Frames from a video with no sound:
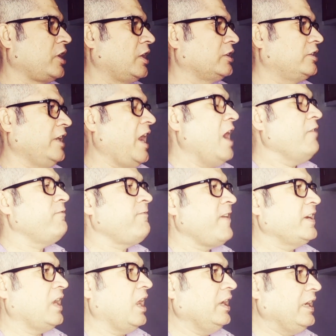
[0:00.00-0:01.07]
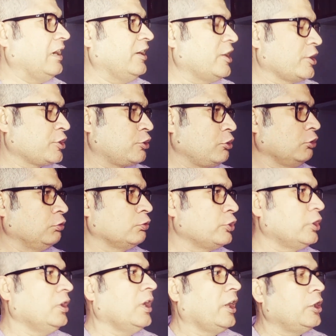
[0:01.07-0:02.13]
they have finally
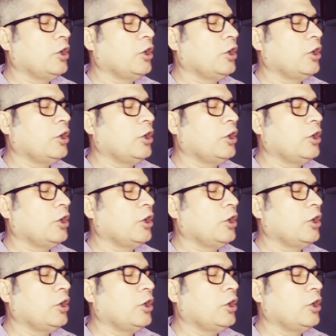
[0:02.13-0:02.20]
understood